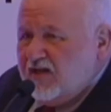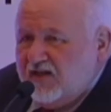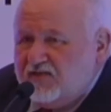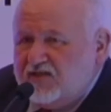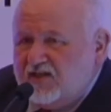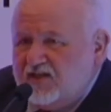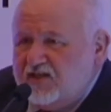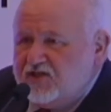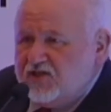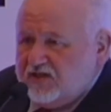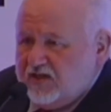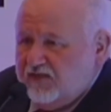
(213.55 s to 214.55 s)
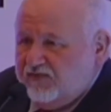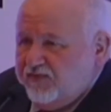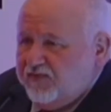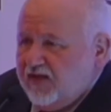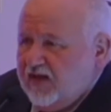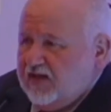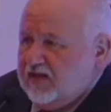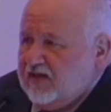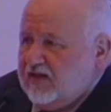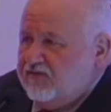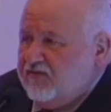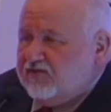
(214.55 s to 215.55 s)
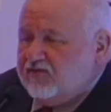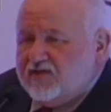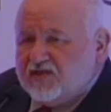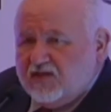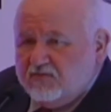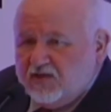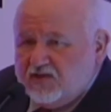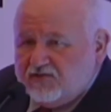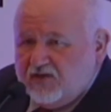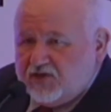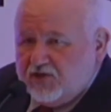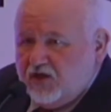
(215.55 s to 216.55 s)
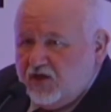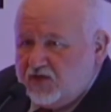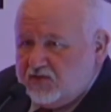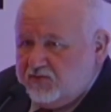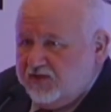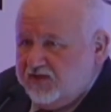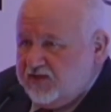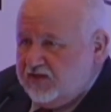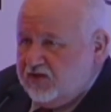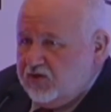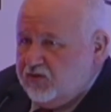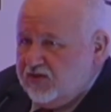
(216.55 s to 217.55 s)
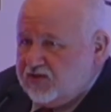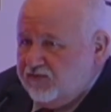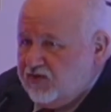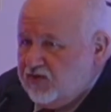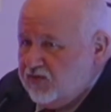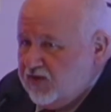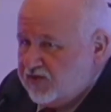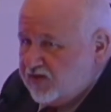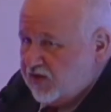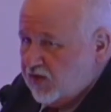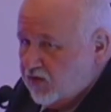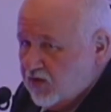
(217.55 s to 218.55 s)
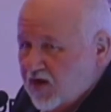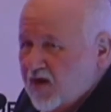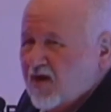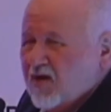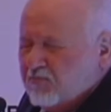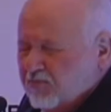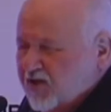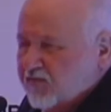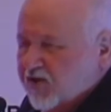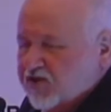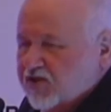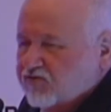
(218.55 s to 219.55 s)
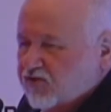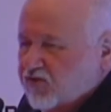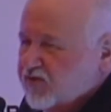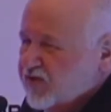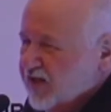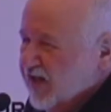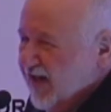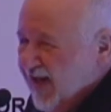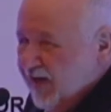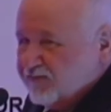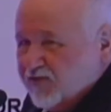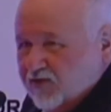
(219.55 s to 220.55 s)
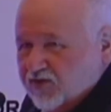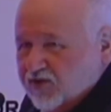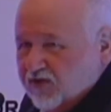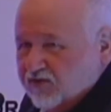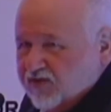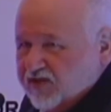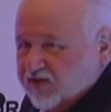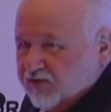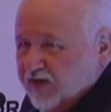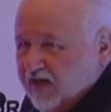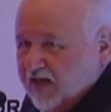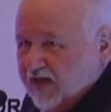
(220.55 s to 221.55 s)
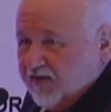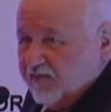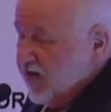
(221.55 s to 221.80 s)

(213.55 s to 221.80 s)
was an initiative in the Veterans Administration hospitals in the US a few years ago, pretty much introducing an absolute general screening.